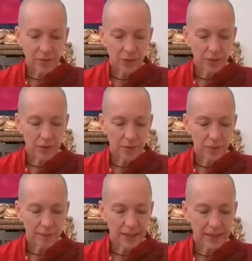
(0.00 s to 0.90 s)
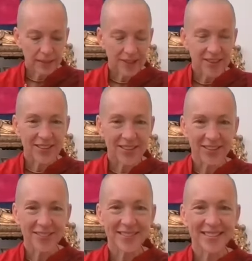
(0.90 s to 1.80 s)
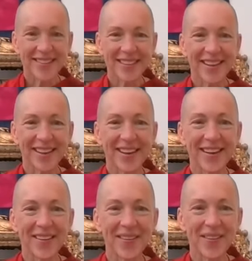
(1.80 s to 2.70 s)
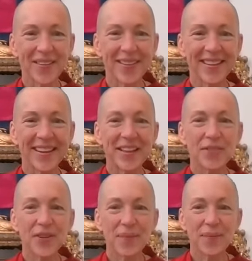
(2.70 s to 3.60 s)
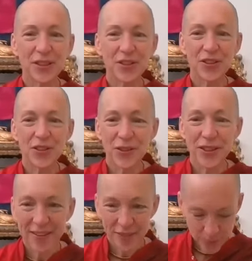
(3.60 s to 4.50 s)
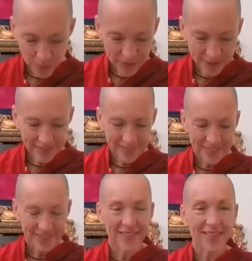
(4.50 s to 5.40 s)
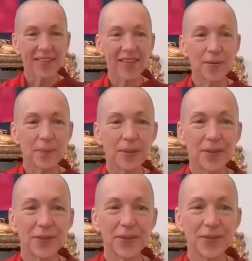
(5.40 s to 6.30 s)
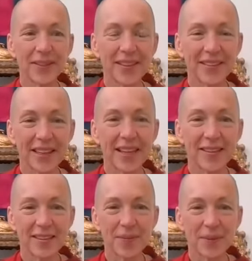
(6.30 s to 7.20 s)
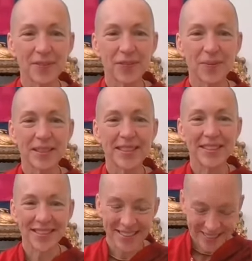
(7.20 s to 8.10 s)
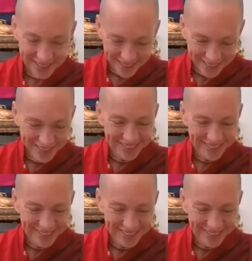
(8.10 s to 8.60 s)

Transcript: we'll make a start. Thank you very much for joining, everybody. I hope you gained something from the teachings today.